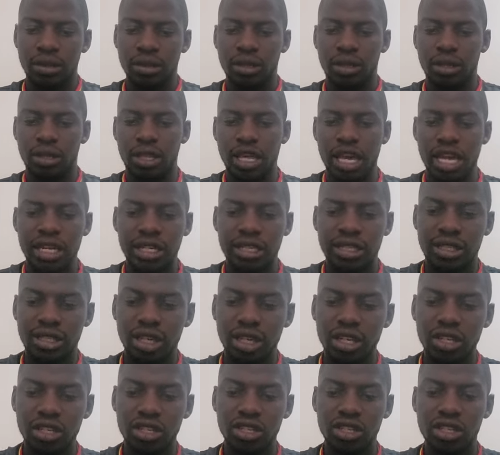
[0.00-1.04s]
Then
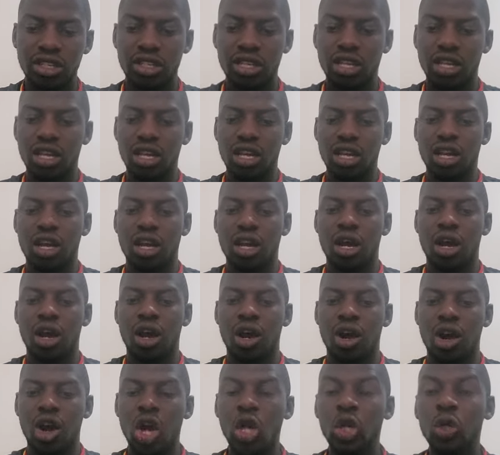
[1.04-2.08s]
six,
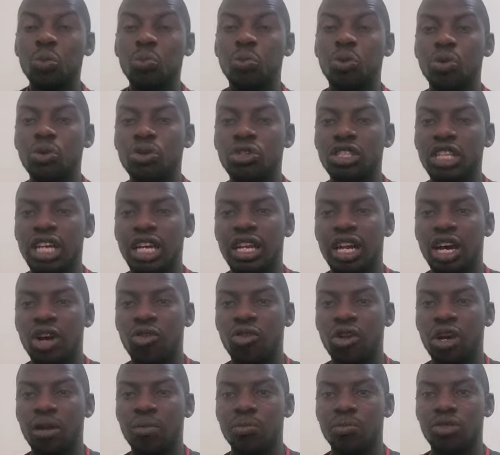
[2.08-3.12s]
outputs and
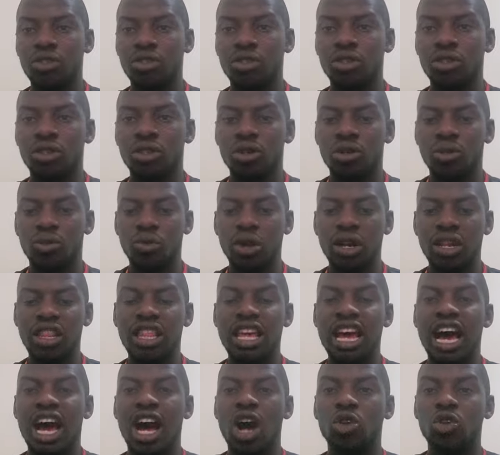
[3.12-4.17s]
outcomes. What are
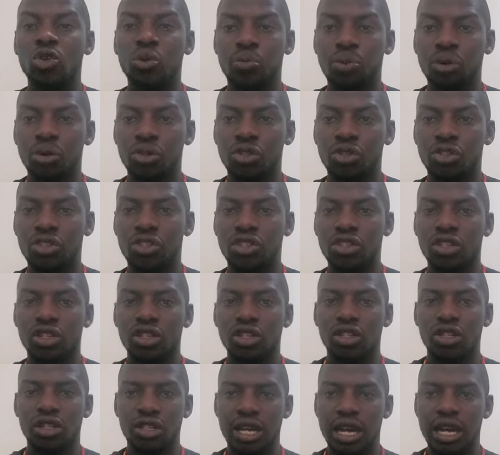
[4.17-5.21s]
the outputs?
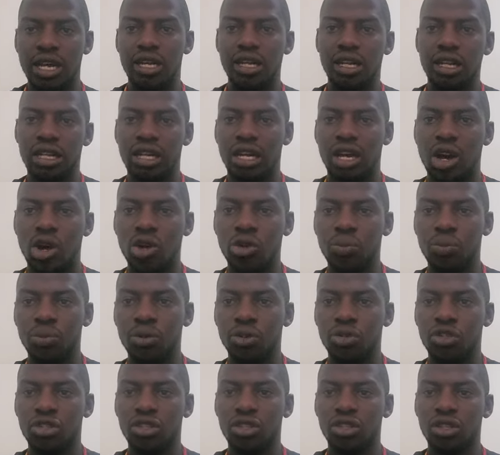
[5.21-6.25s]
Yeah,
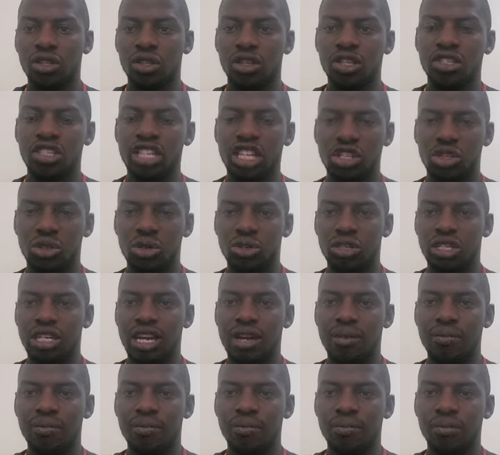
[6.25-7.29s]
outputs. These are short
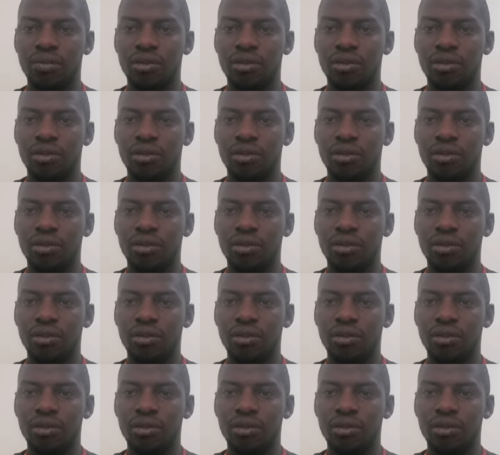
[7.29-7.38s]
term.